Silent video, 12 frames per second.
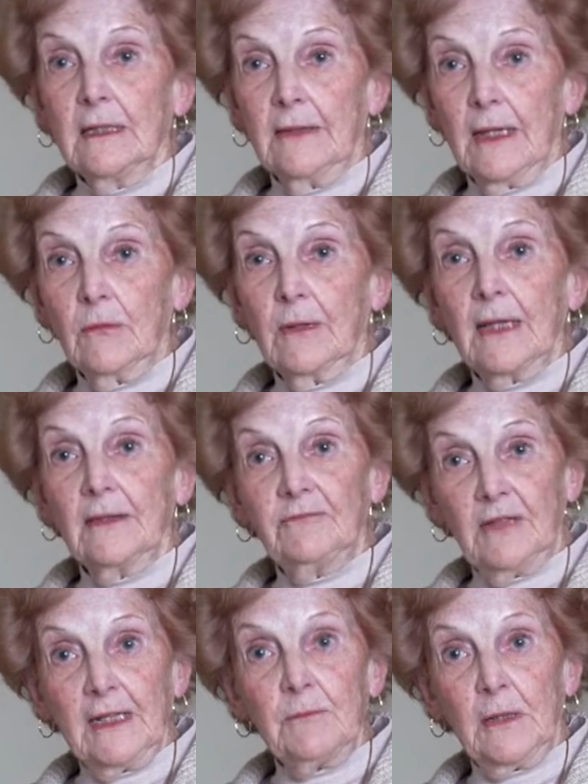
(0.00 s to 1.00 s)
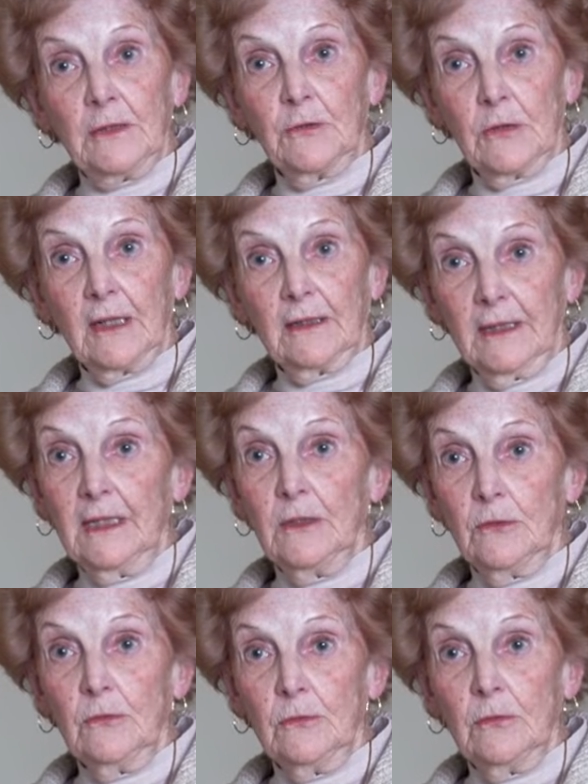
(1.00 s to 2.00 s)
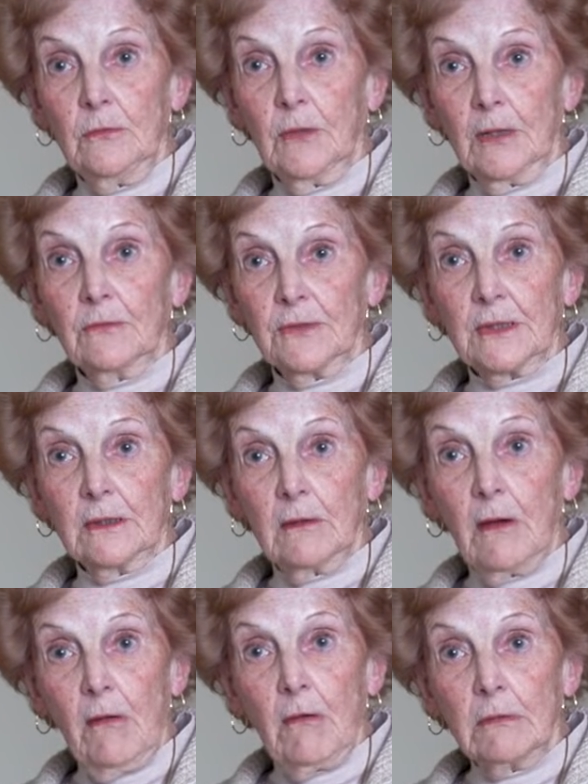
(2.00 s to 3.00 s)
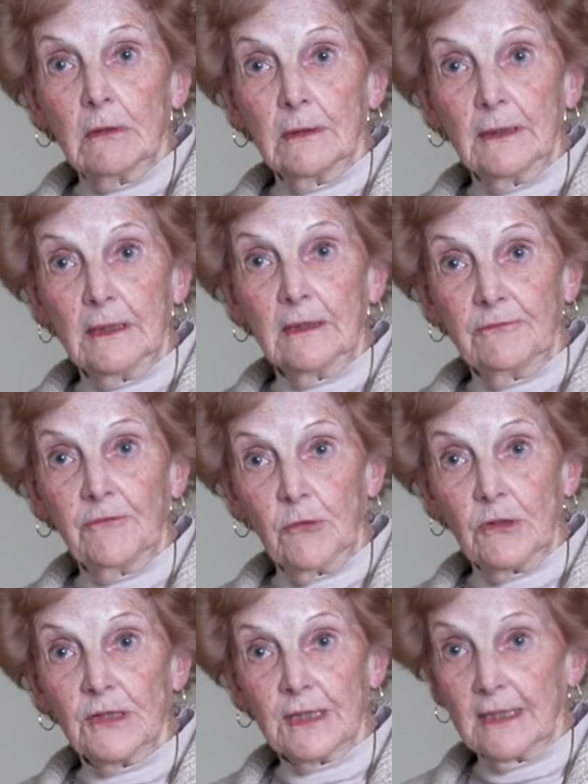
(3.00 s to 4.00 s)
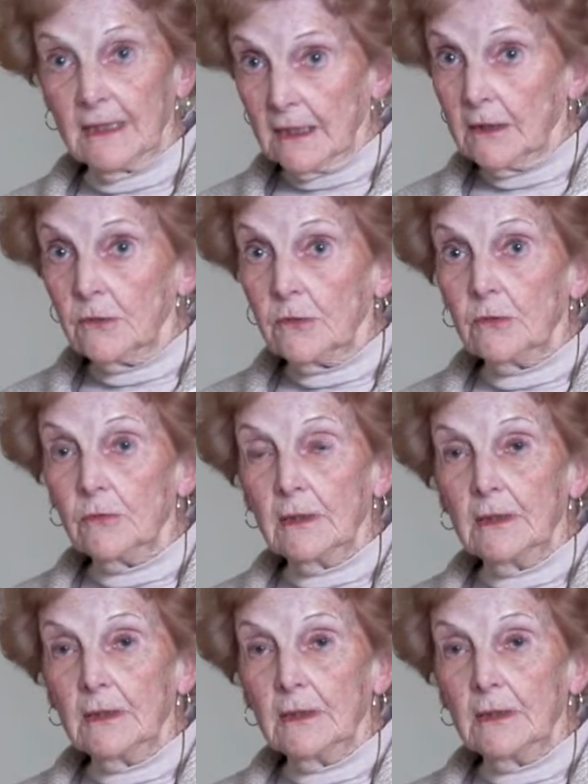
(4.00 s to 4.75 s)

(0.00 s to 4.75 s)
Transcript: They were on the flatbed truck and they knew where it was going to go, into the forest, and they knew